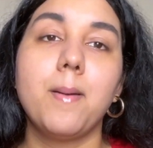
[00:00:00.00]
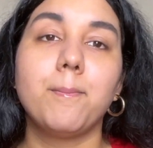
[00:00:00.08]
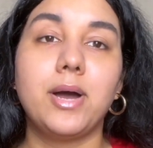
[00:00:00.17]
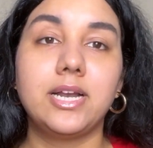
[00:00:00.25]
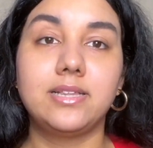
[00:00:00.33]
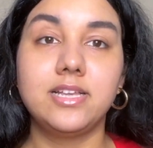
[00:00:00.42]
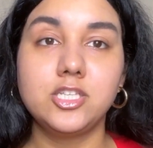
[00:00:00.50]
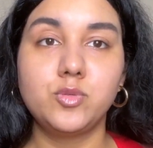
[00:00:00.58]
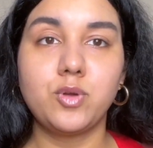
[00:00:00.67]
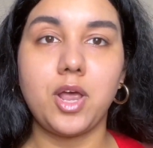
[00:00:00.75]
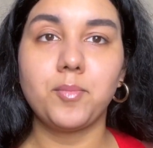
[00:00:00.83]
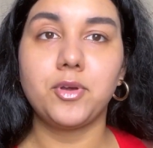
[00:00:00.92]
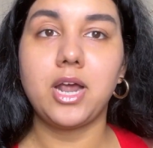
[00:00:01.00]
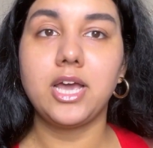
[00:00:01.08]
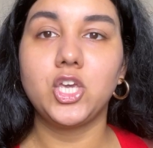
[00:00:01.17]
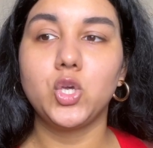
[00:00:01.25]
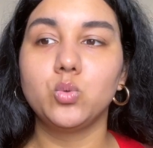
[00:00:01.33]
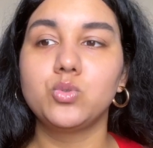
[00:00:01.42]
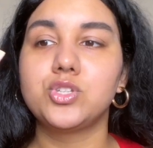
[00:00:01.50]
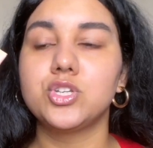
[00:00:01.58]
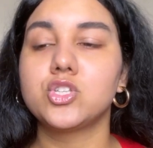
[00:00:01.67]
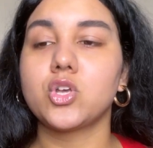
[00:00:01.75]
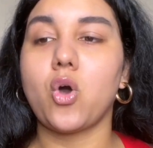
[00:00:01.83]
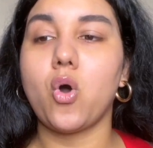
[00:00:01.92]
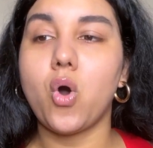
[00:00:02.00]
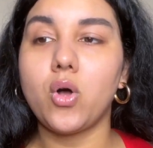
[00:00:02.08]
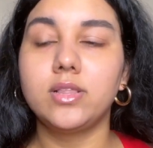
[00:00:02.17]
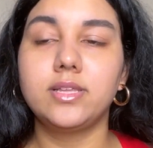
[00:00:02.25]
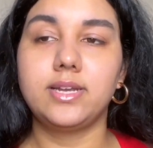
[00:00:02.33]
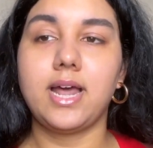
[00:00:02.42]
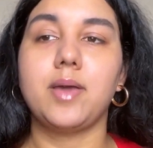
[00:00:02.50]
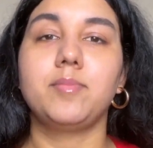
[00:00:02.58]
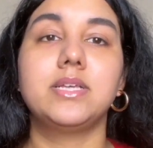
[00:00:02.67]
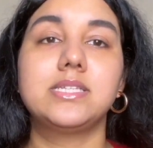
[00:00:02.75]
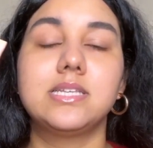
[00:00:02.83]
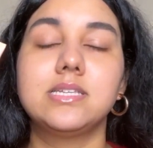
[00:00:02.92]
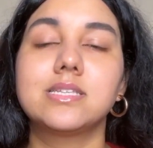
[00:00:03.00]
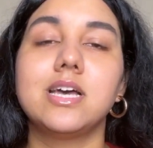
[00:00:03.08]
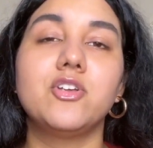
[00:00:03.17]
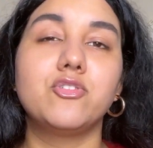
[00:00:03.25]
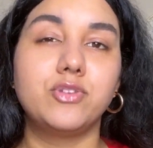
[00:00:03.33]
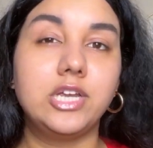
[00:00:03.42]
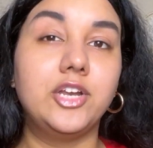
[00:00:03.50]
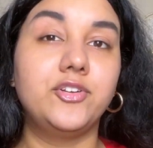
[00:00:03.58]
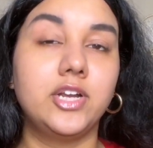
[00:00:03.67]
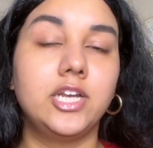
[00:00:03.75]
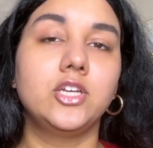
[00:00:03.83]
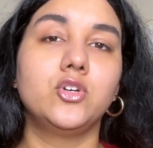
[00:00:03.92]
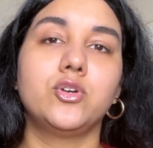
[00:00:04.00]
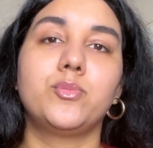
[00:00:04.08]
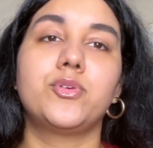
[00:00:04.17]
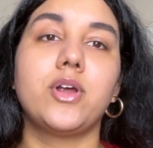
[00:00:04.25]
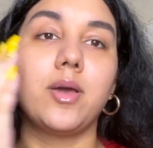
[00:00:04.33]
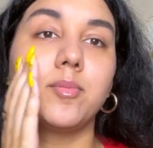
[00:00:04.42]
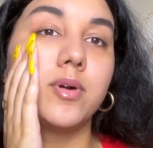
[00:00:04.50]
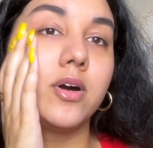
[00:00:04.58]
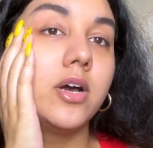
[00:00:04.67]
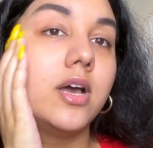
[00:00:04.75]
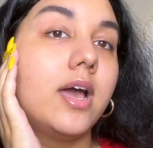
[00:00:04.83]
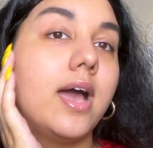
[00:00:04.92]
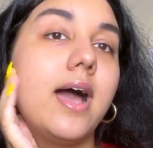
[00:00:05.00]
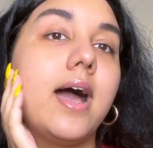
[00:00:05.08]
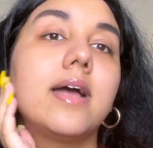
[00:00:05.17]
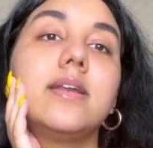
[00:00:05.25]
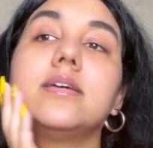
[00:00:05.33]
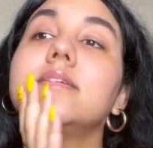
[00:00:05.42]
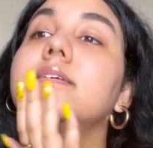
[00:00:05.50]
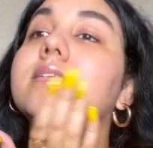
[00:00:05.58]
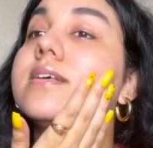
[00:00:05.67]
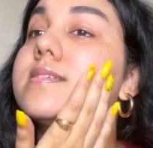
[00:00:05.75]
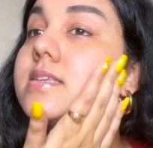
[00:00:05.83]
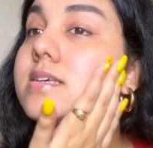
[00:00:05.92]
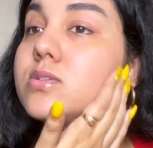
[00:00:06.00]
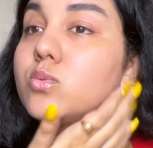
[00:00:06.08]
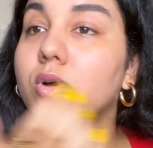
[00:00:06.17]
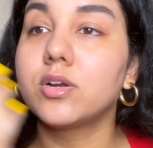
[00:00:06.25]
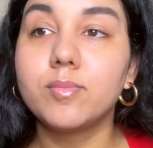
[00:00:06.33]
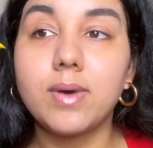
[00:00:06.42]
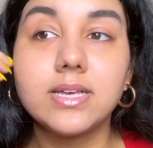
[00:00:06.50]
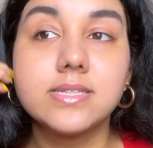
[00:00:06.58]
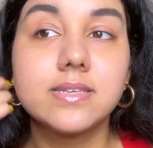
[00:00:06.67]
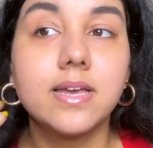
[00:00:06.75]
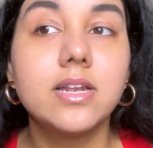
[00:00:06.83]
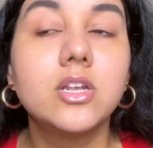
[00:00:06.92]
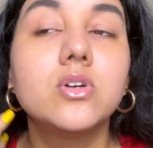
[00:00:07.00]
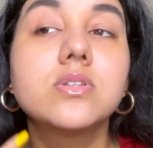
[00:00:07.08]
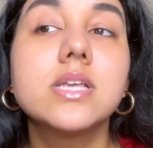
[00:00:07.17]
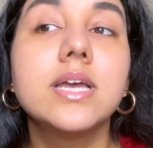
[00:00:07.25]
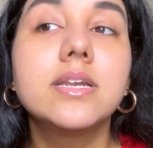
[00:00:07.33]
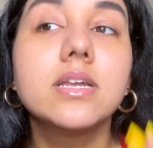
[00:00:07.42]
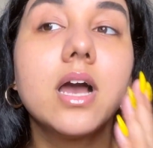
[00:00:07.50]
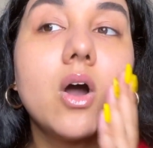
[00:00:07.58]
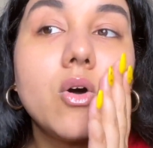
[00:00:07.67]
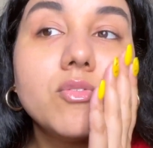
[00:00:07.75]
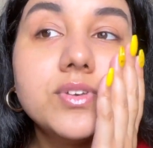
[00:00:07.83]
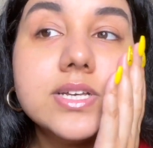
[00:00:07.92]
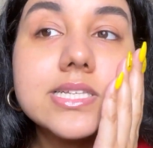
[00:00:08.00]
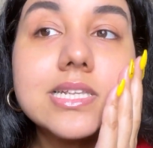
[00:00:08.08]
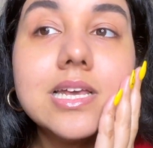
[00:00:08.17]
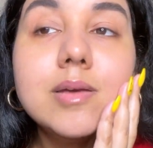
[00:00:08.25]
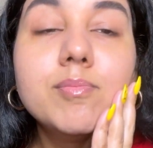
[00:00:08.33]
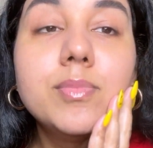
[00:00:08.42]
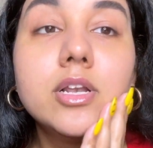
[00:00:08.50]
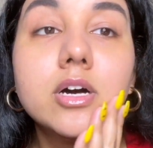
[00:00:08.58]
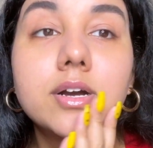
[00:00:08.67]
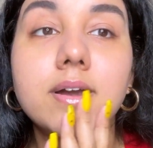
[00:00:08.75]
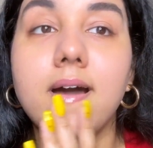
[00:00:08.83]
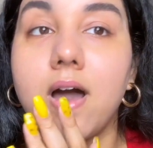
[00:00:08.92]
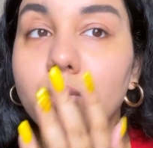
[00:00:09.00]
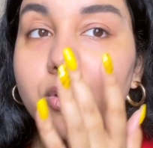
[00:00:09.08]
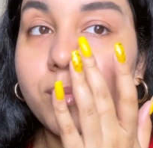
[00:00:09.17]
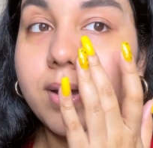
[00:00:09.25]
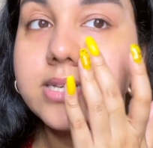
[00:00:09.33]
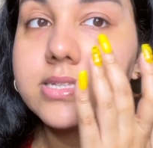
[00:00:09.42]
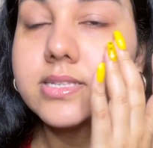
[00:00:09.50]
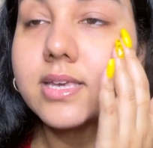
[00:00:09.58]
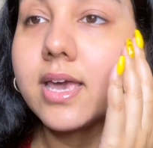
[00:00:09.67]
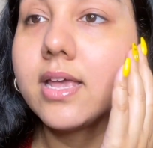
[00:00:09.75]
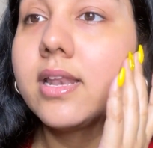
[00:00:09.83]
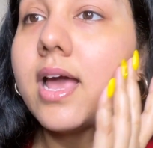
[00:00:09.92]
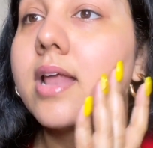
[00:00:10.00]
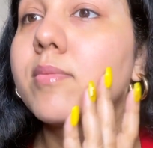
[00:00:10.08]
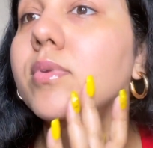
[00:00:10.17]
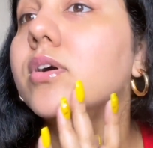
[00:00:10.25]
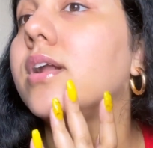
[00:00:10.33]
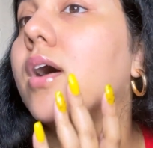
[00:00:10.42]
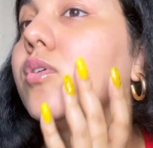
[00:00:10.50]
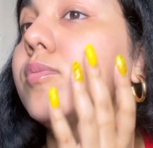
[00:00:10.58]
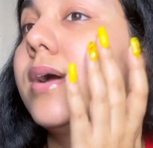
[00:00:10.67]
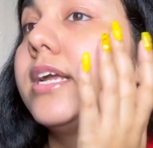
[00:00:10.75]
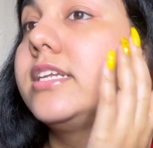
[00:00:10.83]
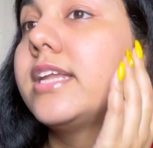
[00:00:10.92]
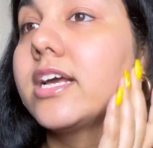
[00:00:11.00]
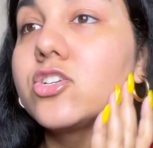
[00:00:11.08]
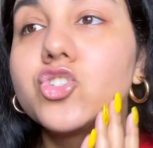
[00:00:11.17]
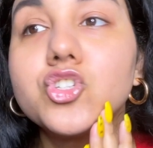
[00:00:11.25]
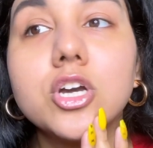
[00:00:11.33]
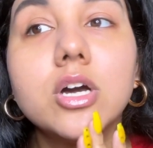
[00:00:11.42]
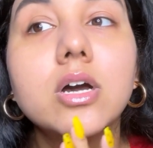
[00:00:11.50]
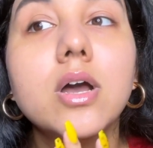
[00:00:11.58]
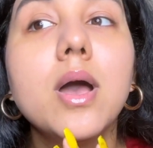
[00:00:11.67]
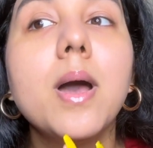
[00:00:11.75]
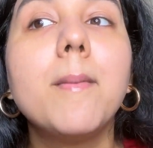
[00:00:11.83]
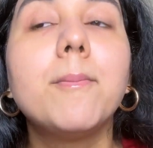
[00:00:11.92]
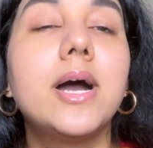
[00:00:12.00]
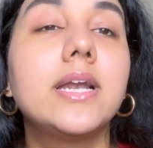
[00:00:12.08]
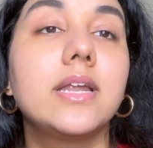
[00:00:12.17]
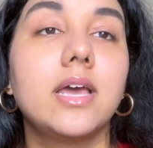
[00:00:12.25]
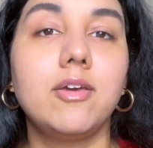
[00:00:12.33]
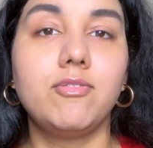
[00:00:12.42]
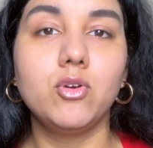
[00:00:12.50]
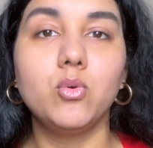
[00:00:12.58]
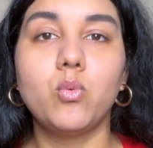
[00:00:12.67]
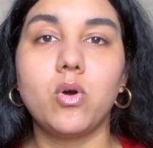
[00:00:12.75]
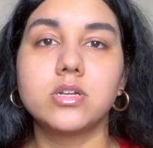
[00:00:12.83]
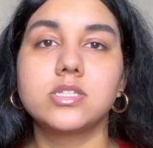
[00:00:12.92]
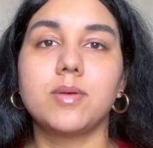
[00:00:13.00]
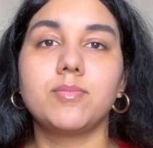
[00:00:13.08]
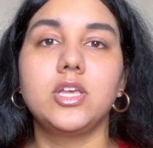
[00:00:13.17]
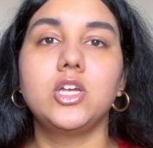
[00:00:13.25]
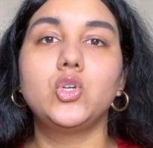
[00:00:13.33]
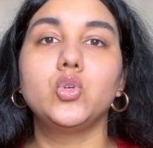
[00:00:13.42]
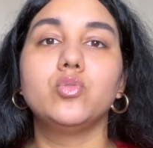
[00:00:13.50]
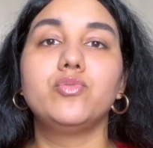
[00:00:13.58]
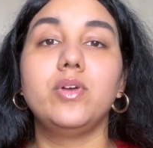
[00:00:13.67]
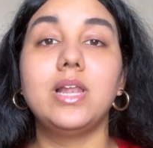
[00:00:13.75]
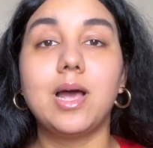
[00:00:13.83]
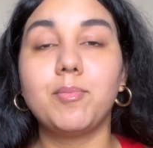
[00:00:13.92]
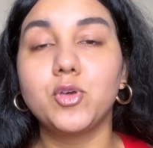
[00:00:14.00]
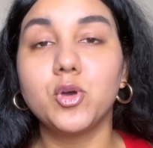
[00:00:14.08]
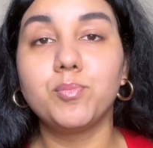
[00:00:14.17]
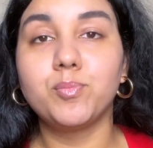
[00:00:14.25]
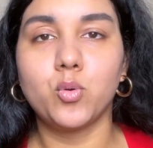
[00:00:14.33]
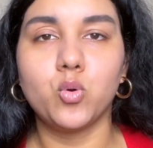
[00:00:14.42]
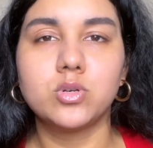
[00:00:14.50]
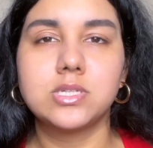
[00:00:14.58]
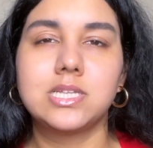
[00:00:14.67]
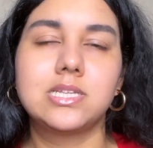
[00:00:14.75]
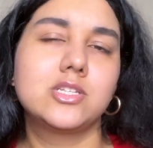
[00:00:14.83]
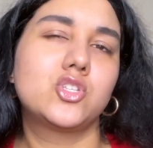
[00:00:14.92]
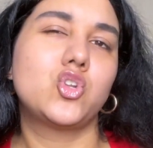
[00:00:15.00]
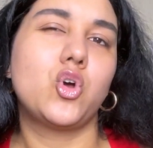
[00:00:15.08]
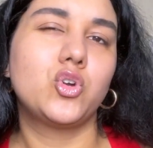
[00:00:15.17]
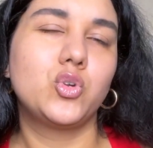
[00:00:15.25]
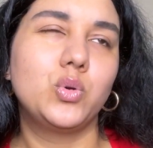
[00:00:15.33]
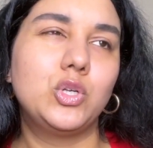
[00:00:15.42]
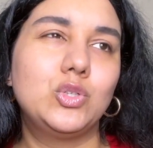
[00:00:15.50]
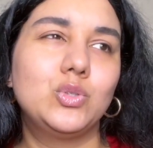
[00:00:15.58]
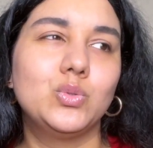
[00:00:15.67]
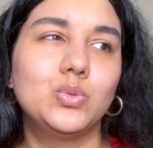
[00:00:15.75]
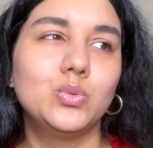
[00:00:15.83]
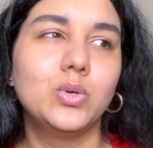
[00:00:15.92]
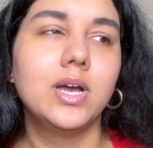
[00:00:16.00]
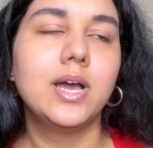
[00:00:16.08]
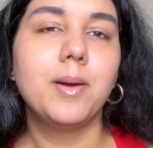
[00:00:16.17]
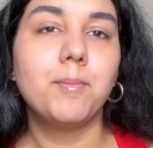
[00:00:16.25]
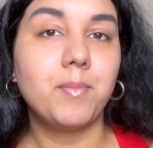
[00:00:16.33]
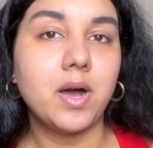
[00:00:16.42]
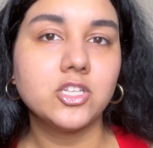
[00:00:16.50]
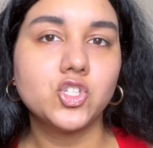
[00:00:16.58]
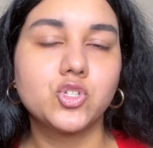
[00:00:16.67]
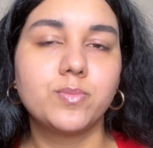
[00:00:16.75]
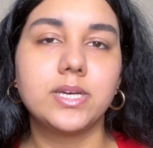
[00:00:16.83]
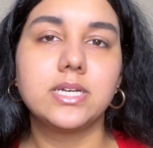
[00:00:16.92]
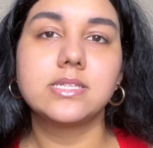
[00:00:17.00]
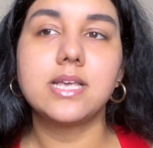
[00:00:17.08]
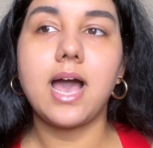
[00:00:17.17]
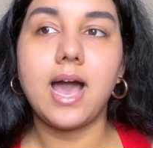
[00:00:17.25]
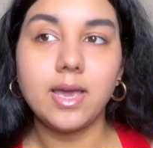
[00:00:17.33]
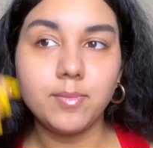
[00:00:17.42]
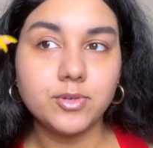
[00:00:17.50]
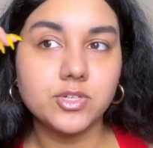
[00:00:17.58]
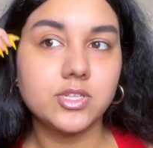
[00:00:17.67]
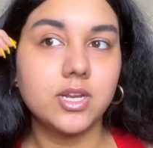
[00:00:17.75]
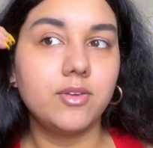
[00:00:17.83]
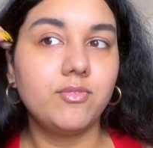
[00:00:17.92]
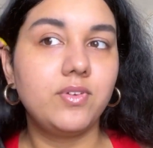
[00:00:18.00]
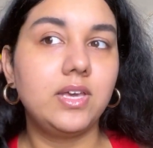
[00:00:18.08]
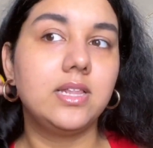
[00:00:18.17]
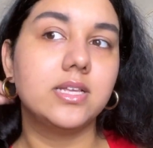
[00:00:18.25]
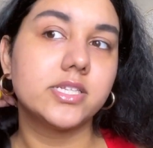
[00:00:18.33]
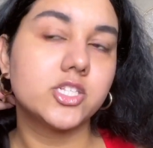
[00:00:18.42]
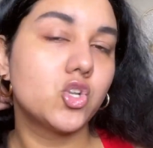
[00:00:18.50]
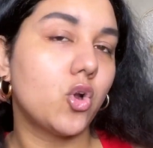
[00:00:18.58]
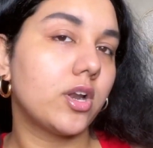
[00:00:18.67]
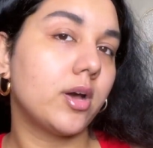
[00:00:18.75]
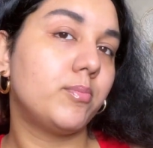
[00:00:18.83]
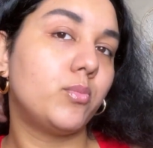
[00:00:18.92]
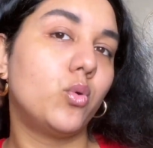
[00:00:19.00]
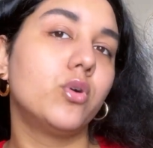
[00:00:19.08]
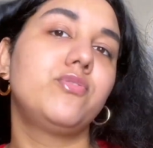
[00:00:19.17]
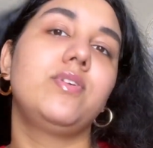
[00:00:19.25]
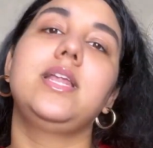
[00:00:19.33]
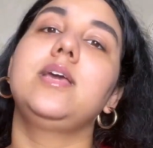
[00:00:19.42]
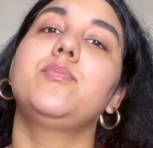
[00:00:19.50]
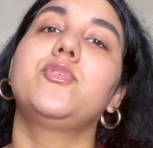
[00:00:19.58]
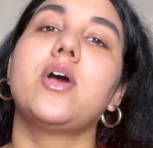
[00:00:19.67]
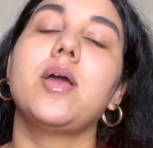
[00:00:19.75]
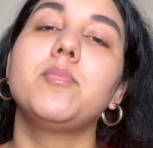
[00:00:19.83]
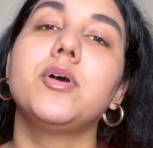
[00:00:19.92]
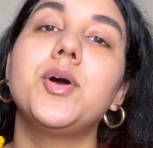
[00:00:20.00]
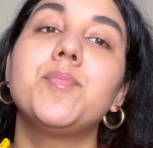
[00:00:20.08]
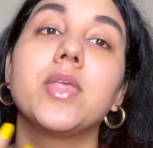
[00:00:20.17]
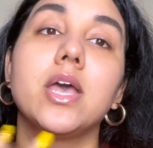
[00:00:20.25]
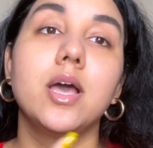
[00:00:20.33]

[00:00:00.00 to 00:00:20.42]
But this primer, I use this all the time. This is a really good primer, and this is what my skin looks. It obviously blurred out my skin and blurred out my texture, but if you want something to fill up your pores, this is not going to do much, because I personally feel this is not a pore filling primer.